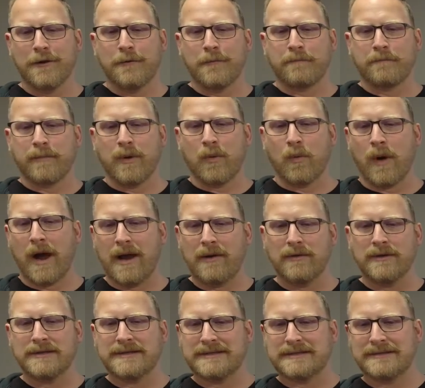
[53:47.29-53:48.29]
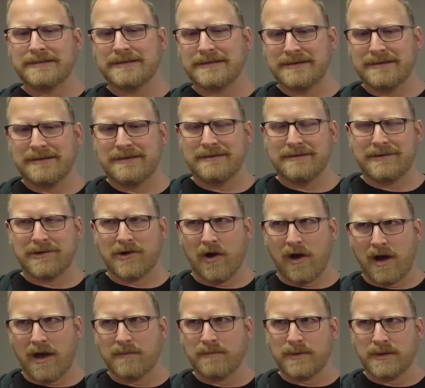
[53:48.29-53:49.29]
But why would
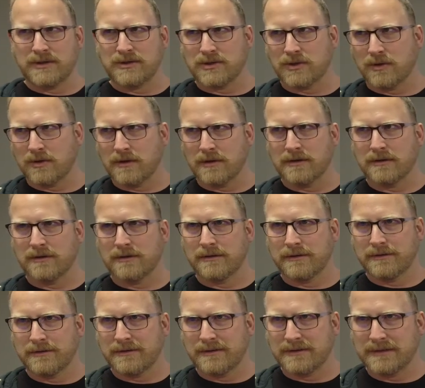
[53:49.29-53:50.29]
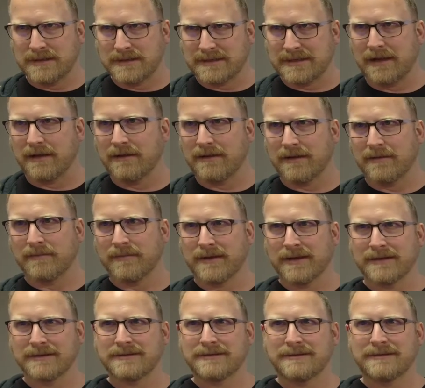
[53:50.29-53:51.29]
God be sure to tell him
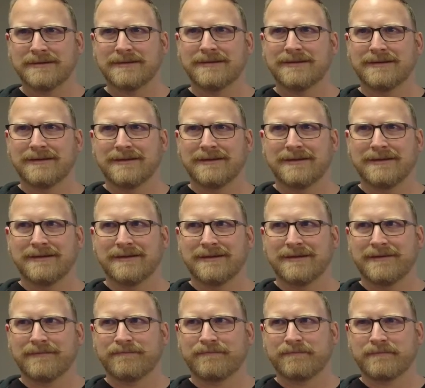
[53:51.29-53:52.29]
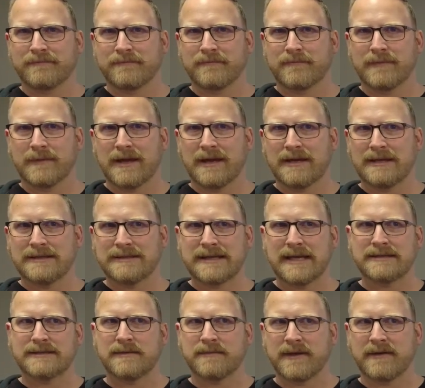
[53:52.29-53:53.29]
this? And he
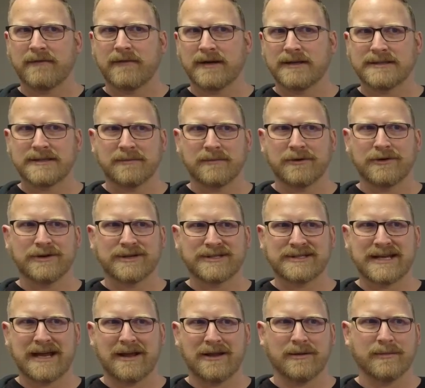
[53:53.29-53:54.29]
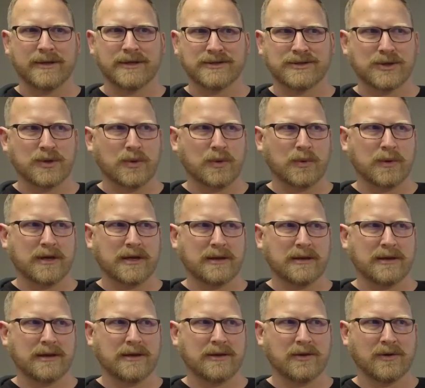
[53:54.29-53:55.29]
says something very similar to Solomon, too, when
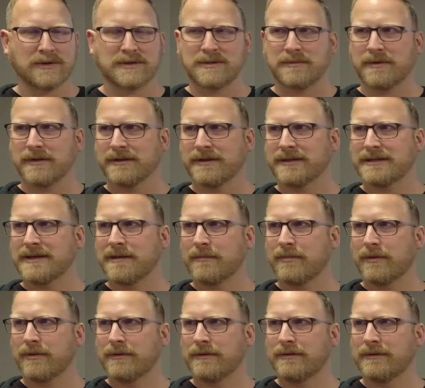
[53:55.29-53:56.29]
he goes to build the temple.